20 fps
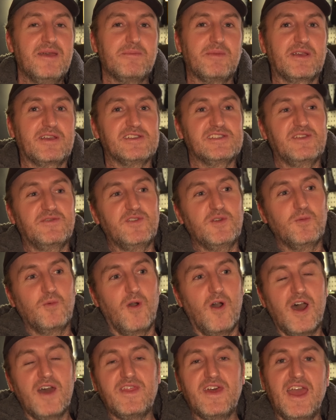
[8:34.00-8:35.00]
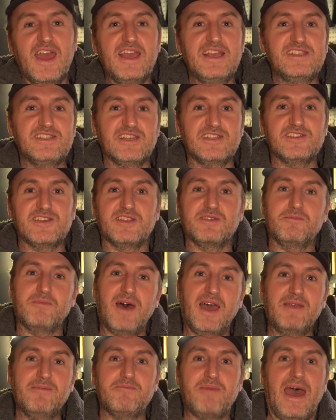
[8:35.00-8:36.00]
because if you wire the heater to the
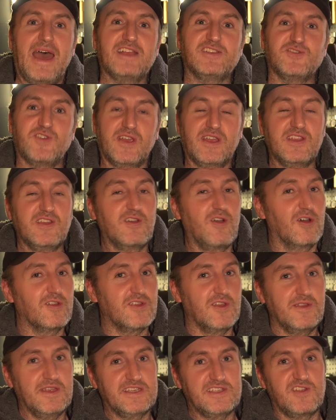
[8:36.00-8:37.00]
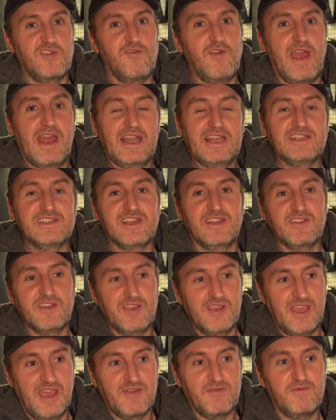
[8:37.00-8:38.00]
main battery, and you've got to do this directly so that
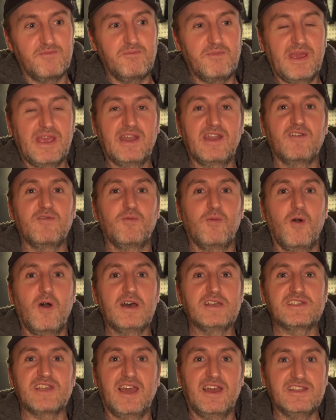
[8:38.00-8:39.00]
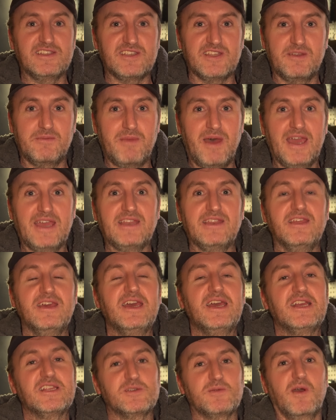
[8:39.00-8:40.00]
you get big enough wires going to the main
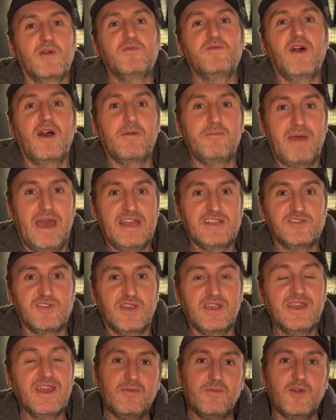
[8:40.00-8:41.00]
12-volt battery,